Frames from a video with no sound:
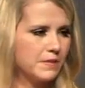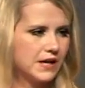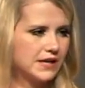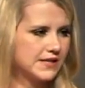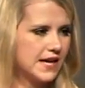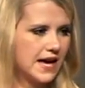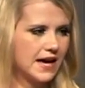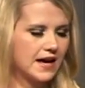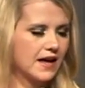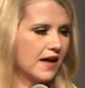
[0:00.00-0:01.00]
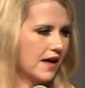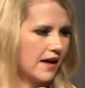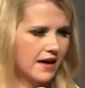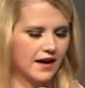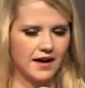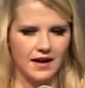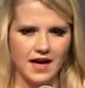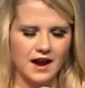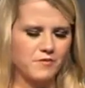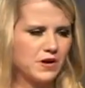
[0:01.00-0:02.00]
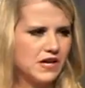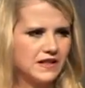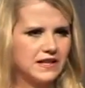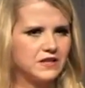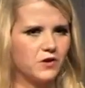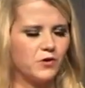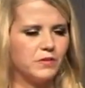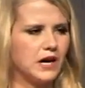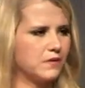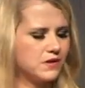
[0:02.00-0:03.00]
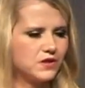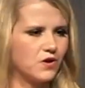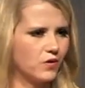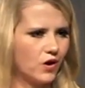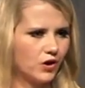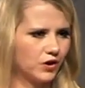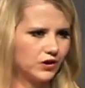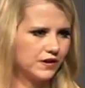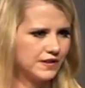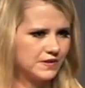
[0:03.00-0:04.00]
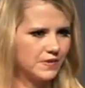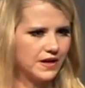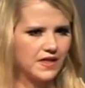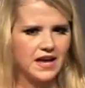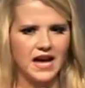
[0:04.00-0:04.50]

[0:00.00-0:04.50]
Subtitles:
because they had immediately told me I was no longer Elizabeth,